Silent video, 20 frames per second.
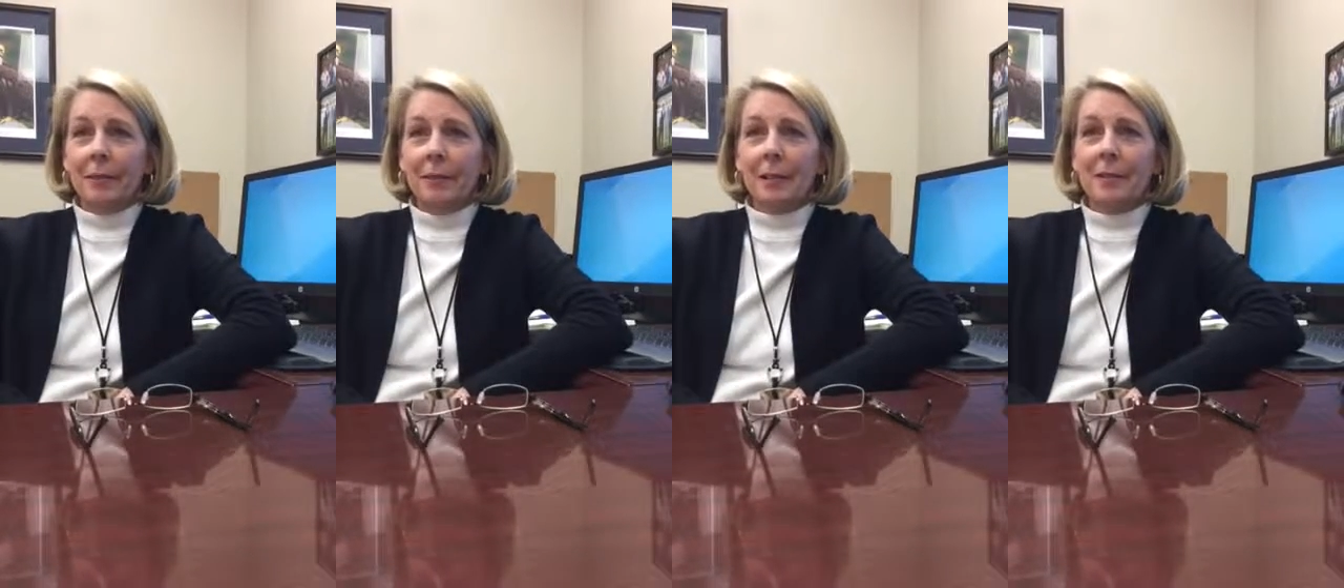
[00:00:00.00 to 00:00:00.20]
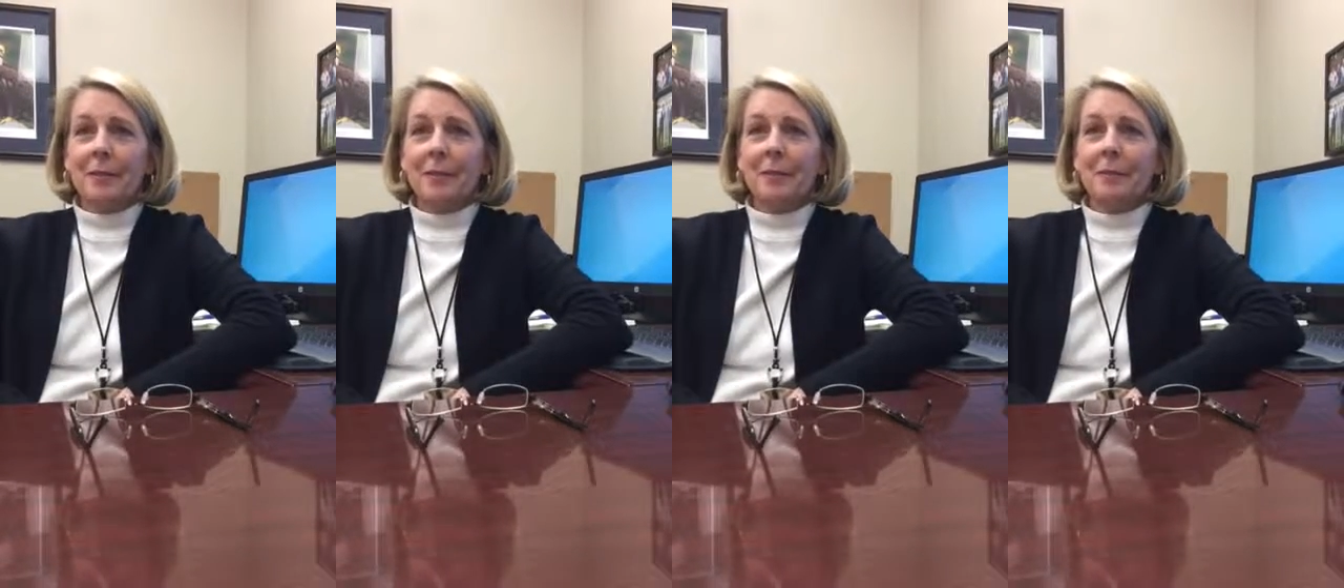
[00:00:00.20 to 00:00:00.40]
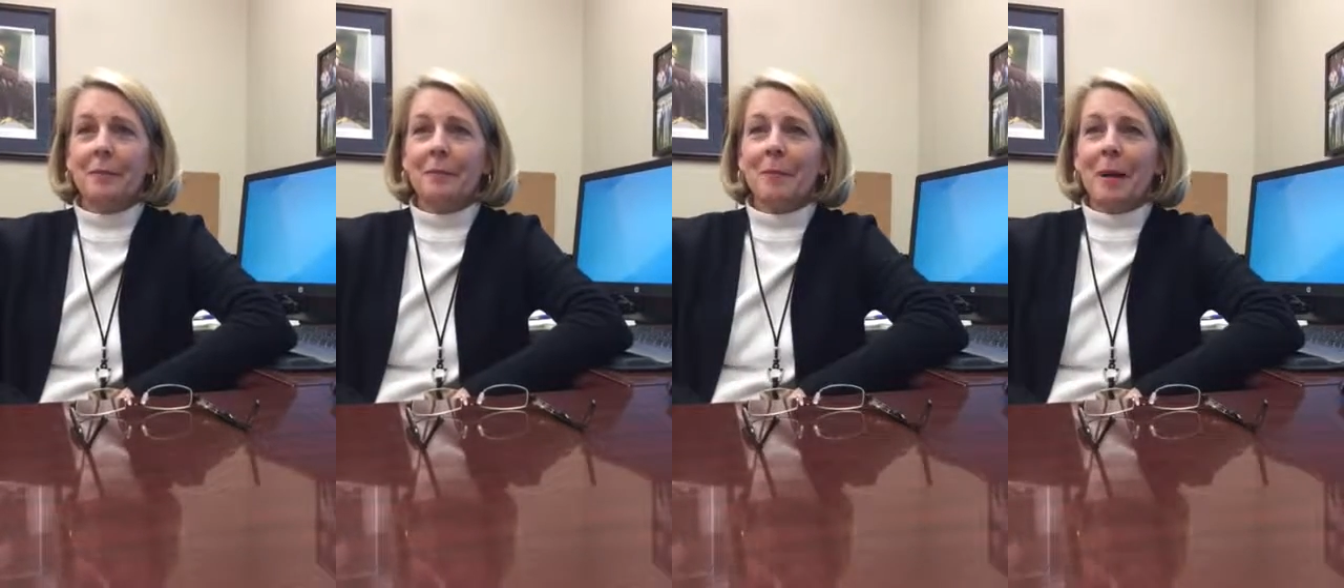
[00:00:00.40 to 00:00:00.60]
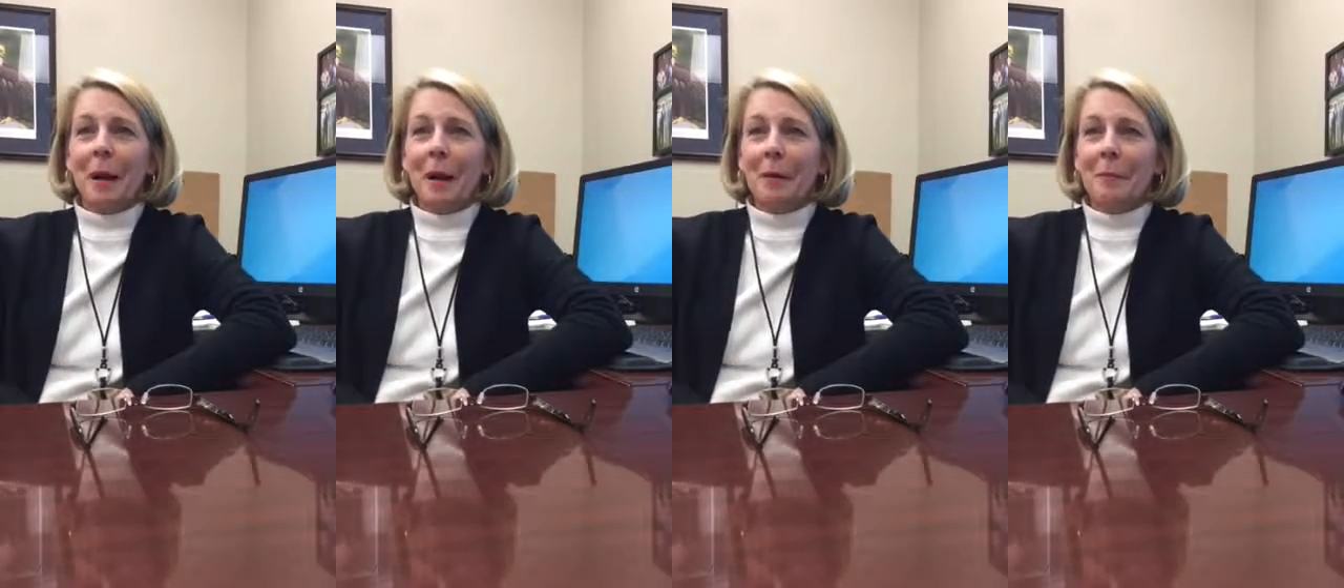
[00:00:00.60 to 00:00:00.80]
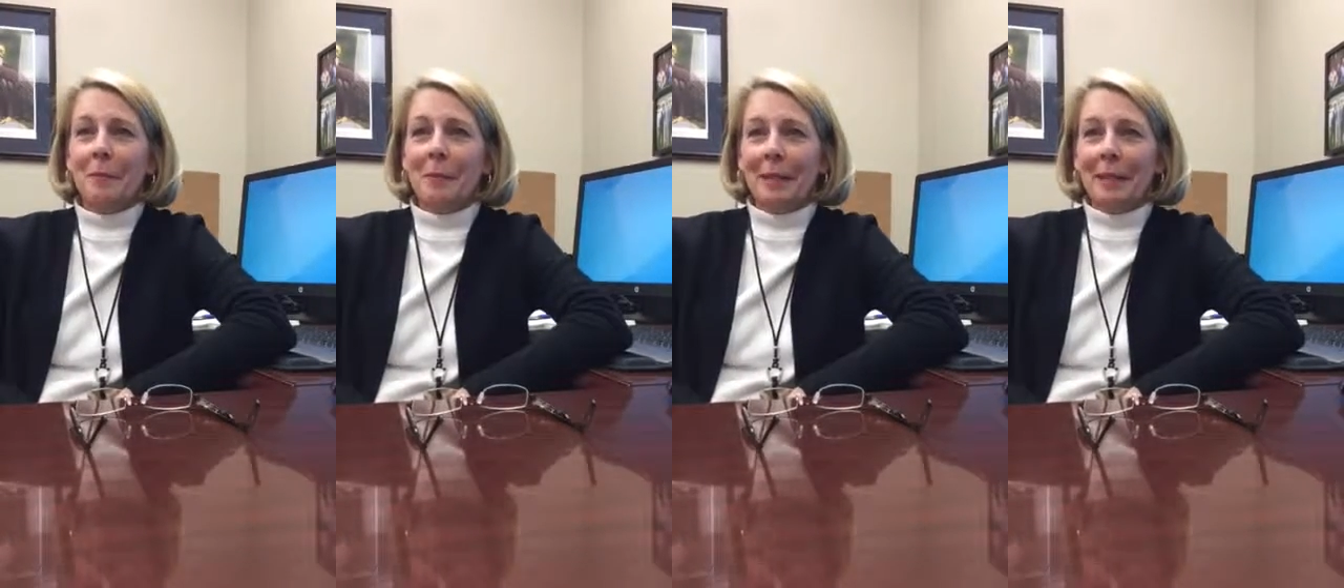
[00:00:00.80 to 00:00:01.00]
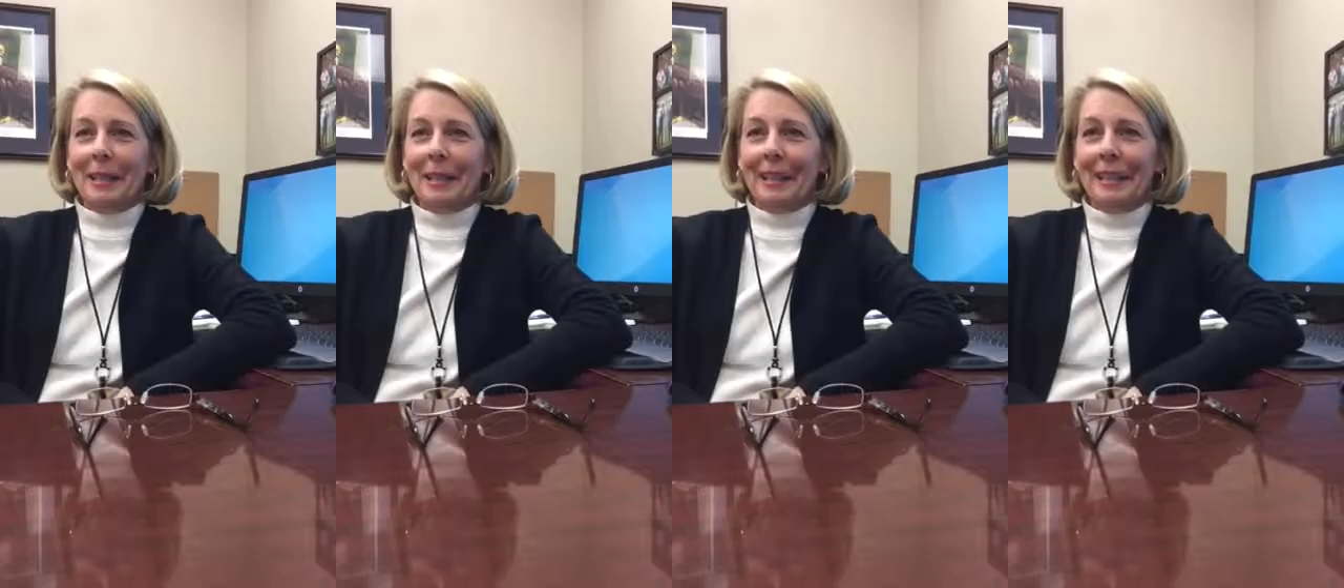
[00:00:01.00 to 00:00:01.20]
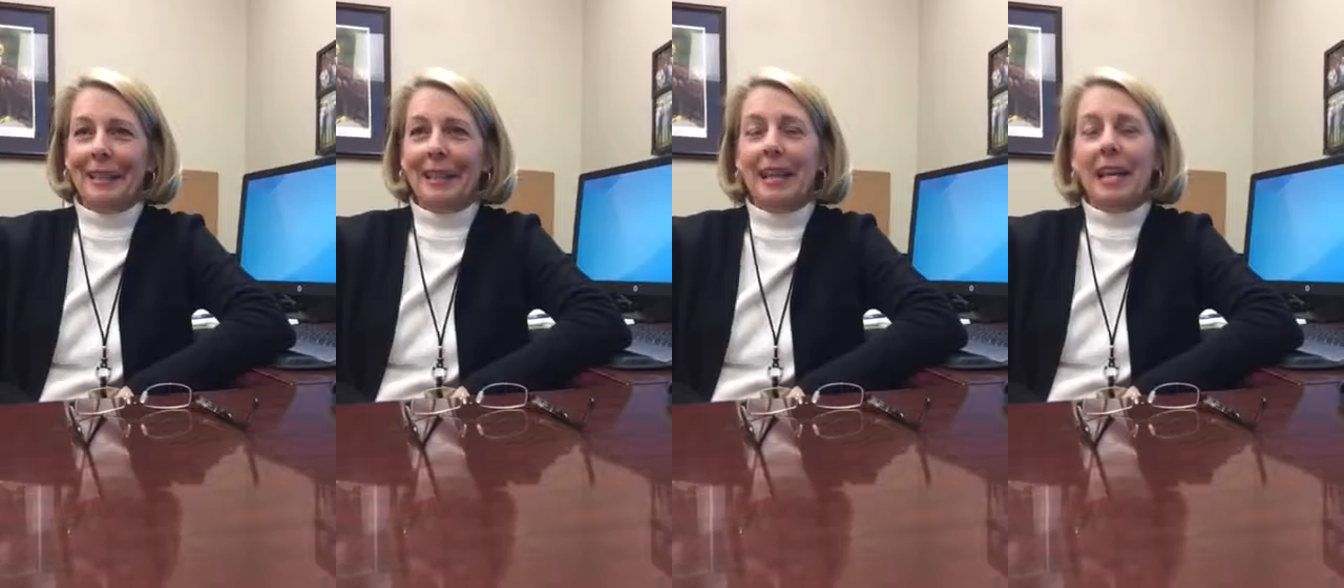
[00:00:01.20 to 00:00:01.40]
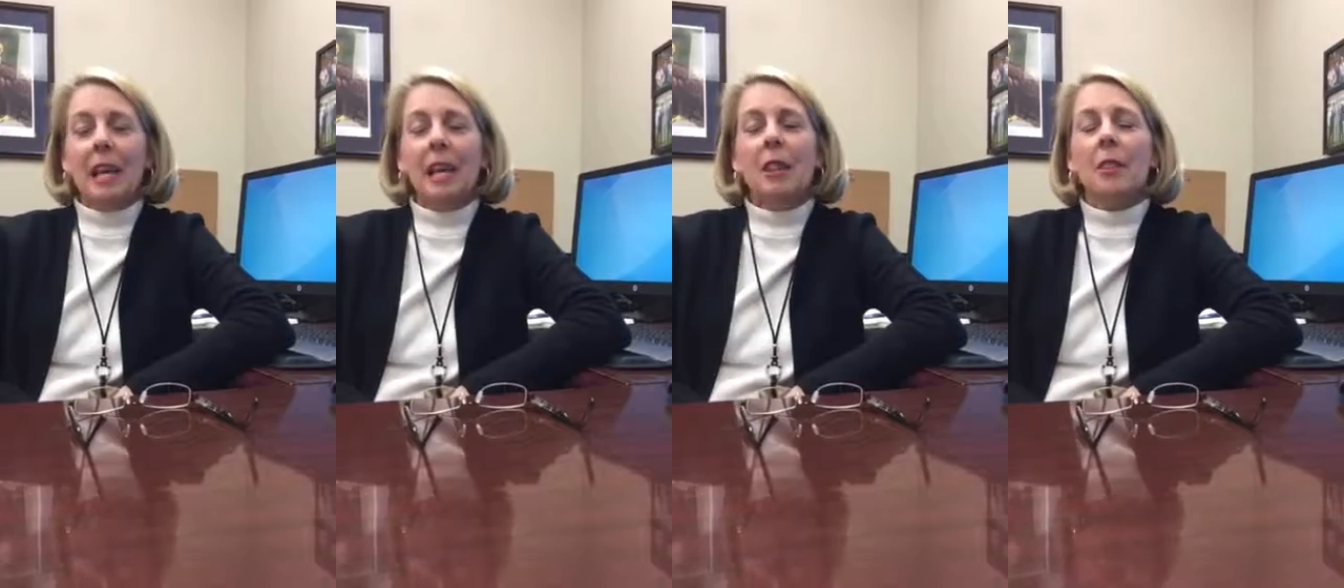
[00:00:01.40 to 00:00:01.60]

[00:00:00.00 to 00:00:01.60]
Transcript: this is my opinion,